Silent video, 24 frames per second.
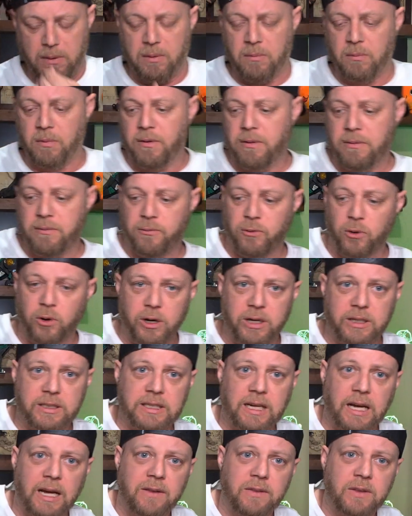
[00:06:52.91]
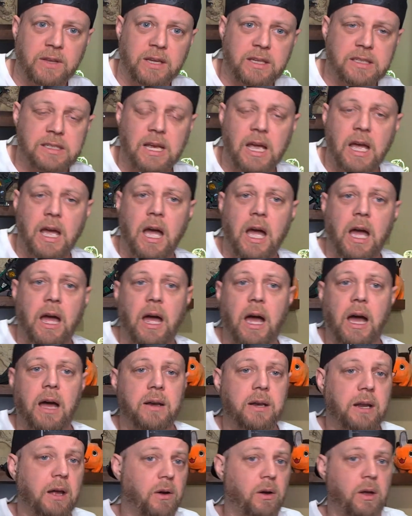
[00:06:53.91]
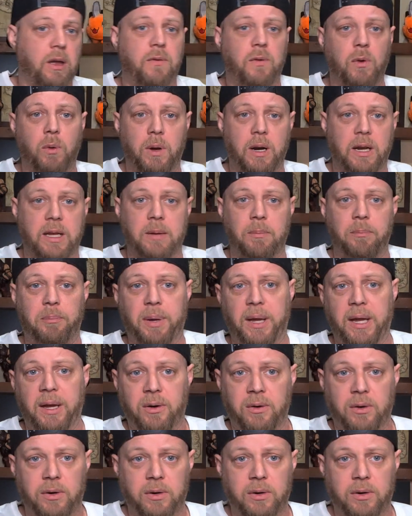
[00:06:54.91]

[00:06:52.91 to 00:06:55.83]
verdict on this? Now, if you want to compare